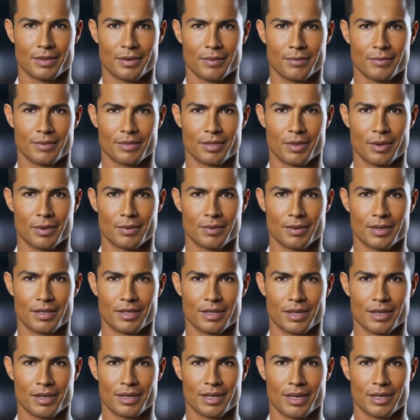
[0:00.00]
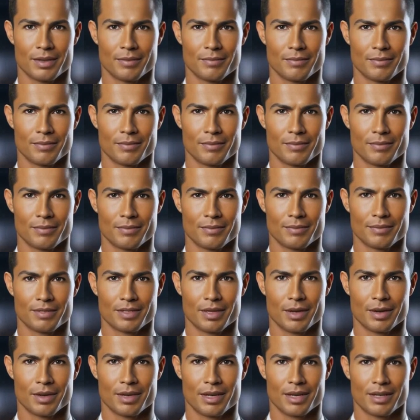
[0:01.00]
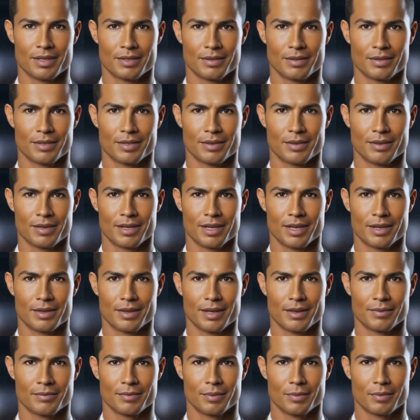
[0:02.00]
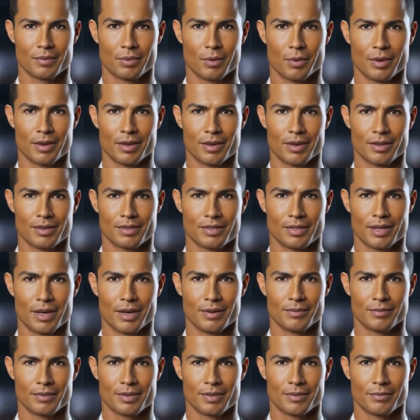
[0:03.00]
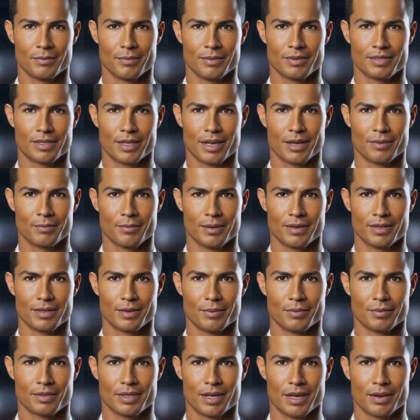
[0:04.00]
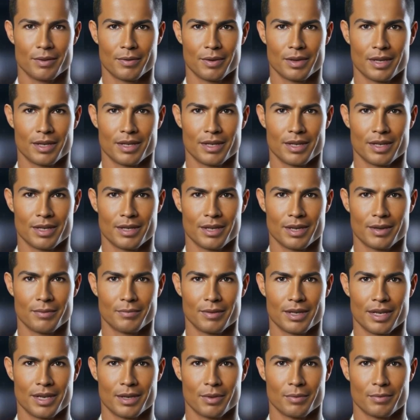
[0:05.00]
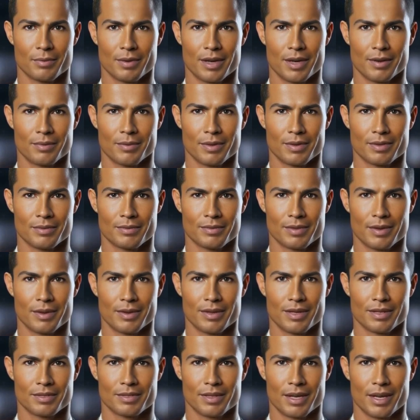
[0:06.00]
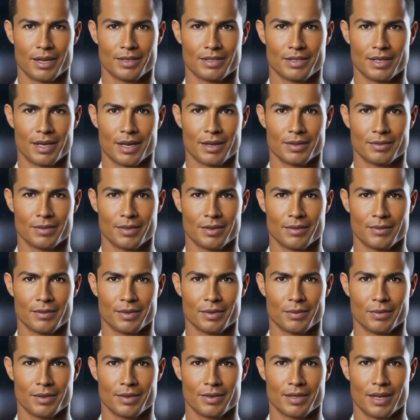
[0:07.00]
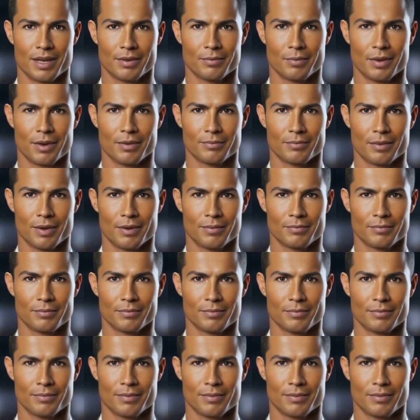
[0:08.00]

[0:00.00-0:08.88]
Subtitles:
on this cosmic journey, stargazers. If you enjoyed our insight into the Perseid meteor shower and Miguel Claro's stunning skyscapes, do hit that like button.